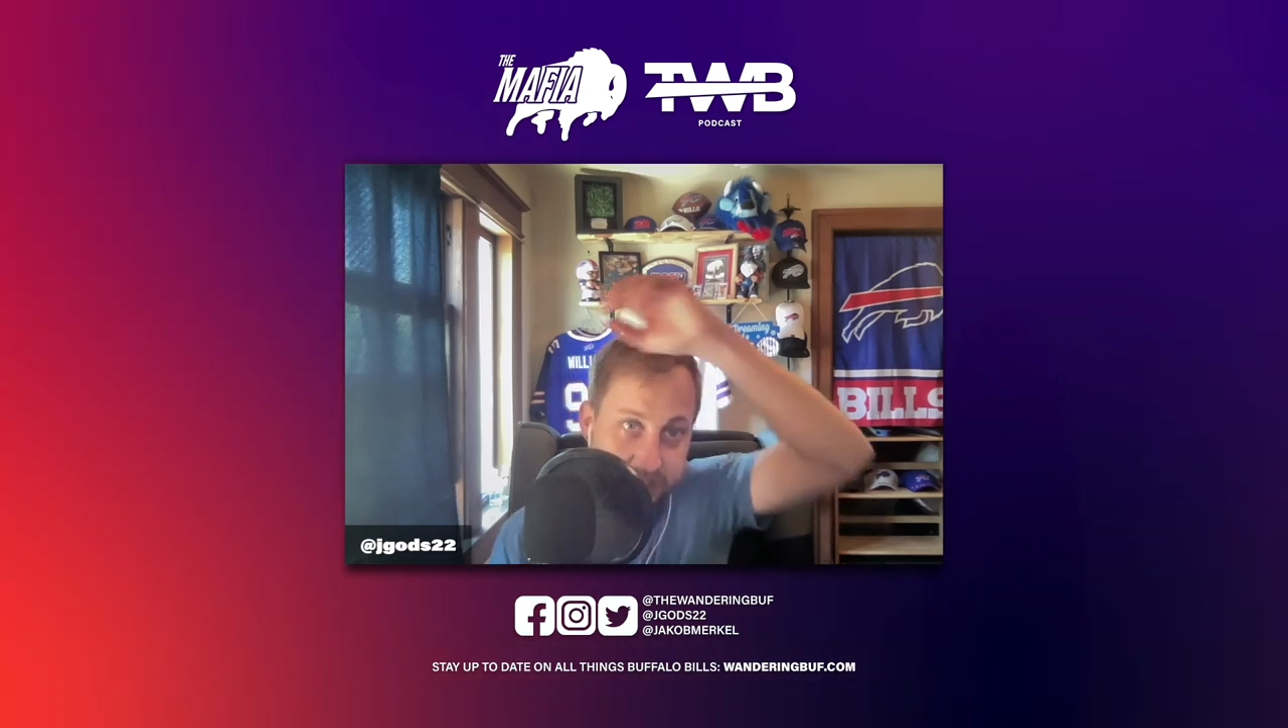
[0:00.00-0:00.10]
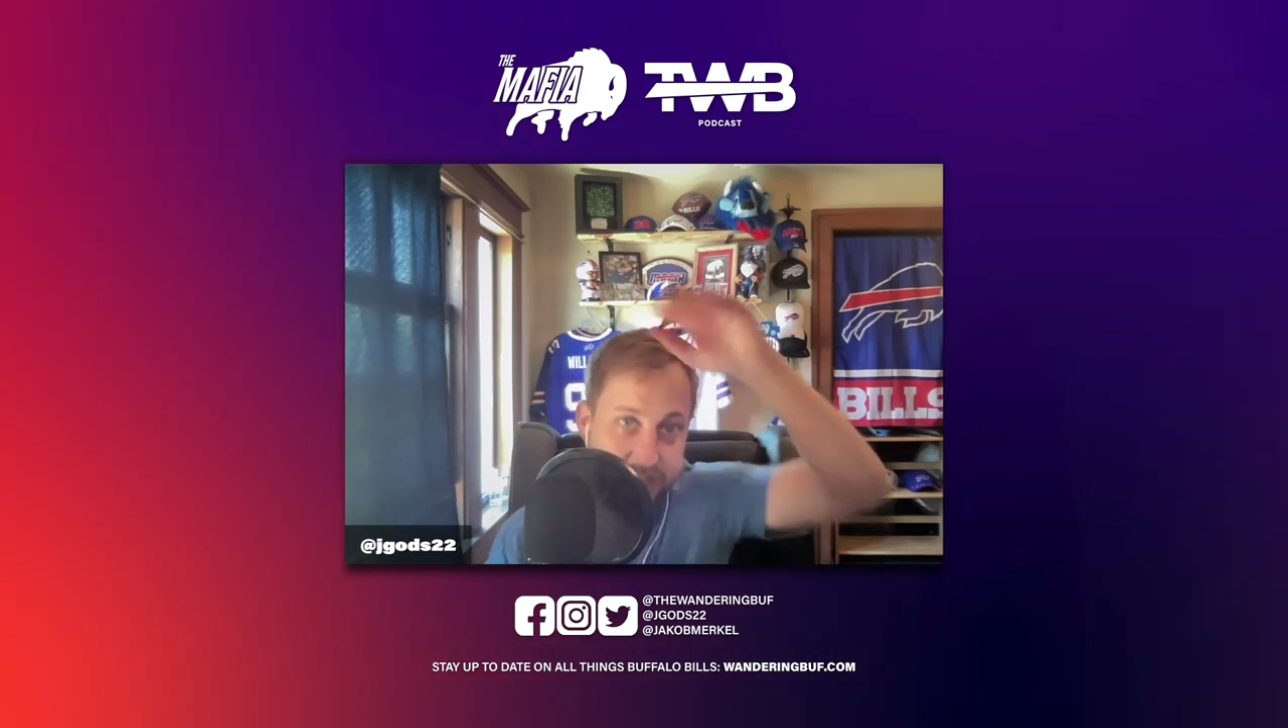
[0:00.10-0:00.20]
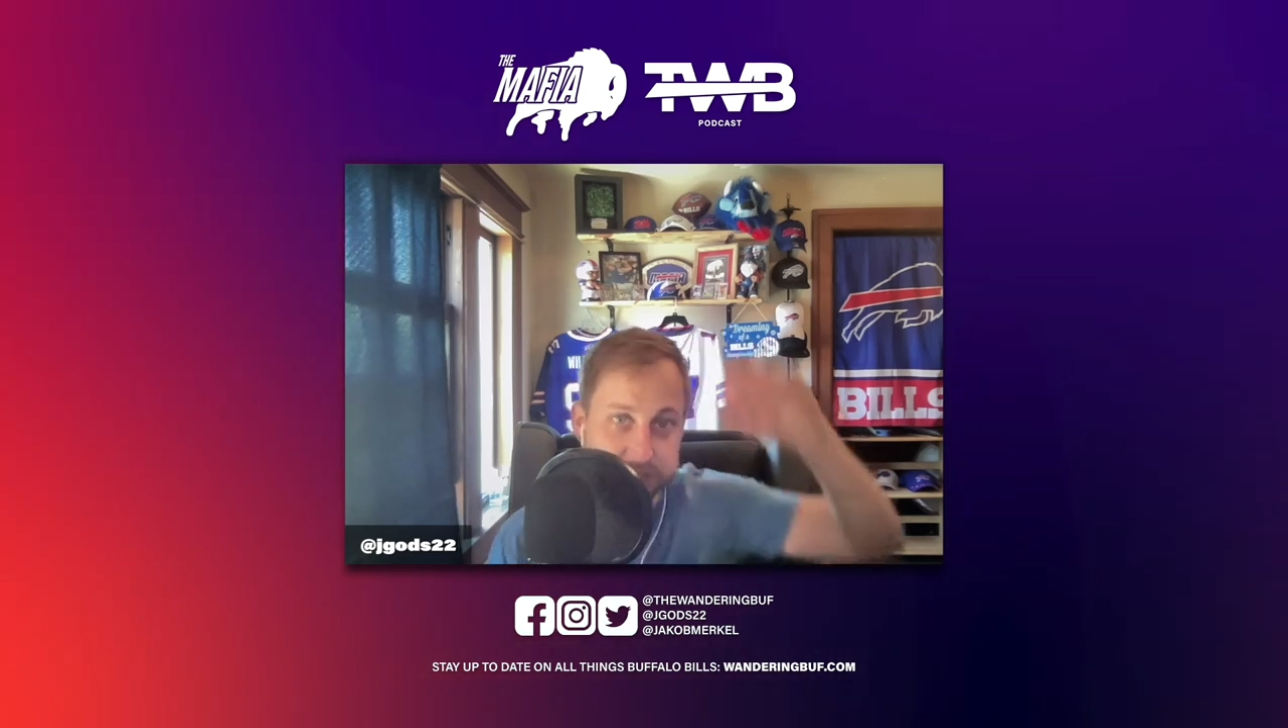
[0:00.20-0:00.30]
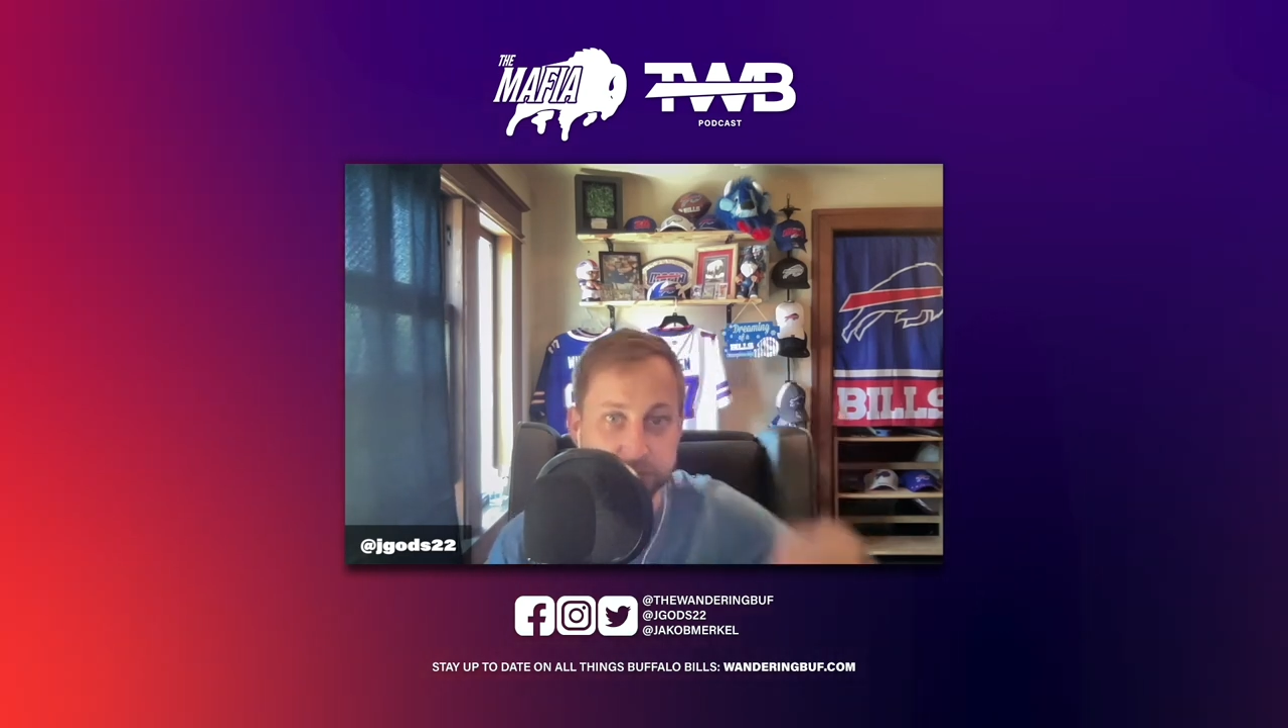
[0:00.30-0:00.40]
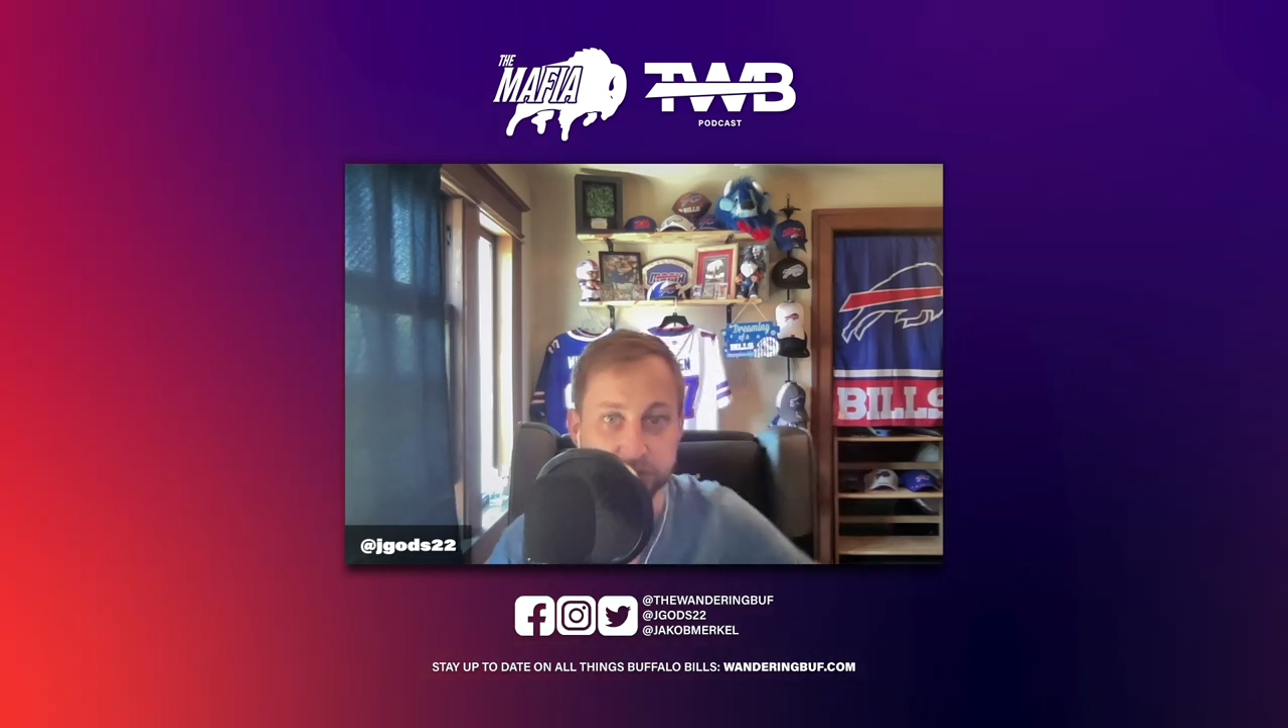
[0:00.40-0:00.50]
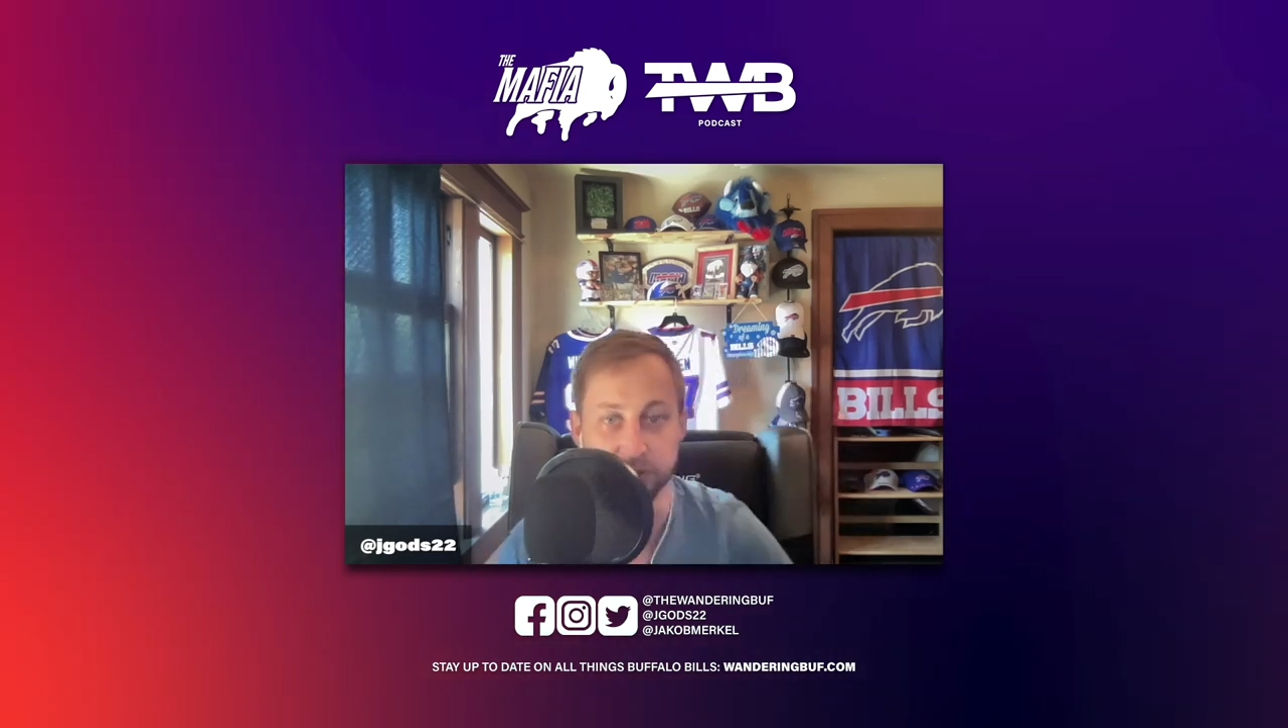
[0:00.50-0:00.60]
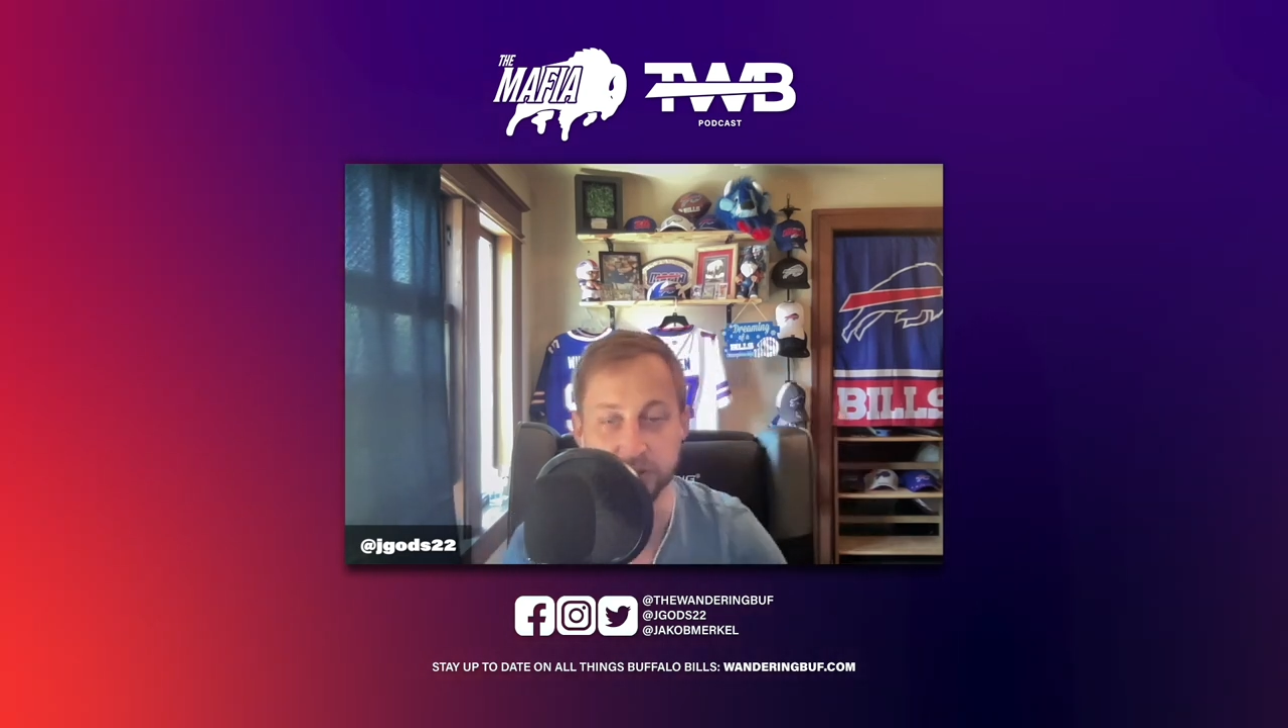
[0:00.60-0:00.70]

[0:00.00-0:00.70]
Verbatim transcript: as a player